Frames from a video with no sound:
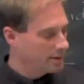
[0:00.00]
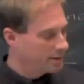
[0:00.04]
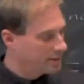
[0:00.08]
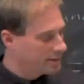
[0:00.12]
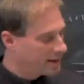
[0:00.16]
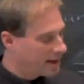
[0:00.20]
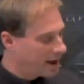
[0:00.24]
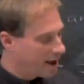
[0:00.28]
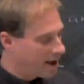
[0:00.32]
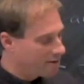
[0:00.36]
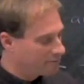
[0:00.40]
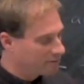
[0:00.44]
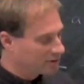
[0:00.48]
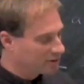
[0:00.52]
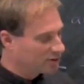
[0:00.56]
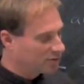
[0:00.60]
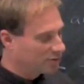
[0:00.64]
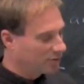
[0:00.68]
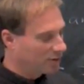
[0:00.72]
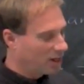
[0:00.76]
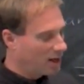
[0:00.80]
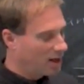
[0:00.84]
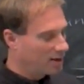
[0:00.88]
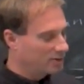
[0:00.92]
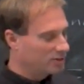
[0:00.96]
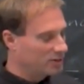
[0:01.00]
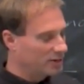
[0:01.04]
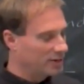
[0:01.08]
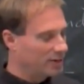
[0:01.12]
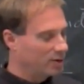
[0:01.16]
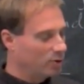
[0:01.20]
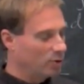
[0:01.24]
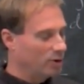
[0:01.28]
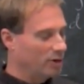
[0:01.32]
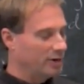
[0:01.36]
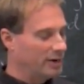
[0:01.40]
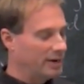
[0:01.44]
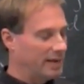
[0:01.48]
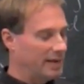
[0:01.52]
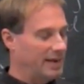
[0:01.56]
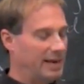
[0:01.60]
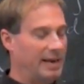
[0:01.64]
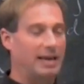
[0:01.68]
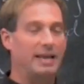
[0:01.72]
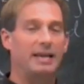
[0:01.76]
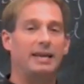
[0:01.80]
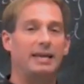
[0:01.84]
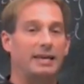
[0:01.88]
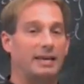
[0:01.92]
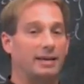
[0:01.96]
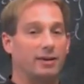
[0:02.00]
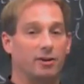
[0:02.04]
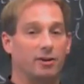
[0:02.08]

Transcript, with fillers: the average velocity on any